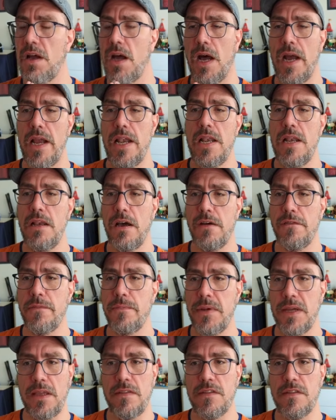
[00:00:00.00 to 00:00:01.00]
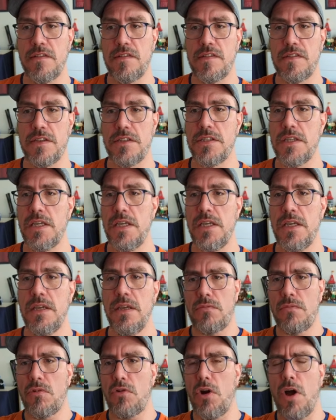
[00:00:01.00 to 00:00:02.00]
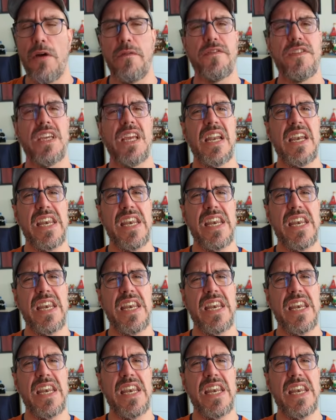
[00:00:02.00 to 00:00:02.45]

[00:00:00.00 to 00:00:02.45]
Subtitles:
I love being in the city, crafting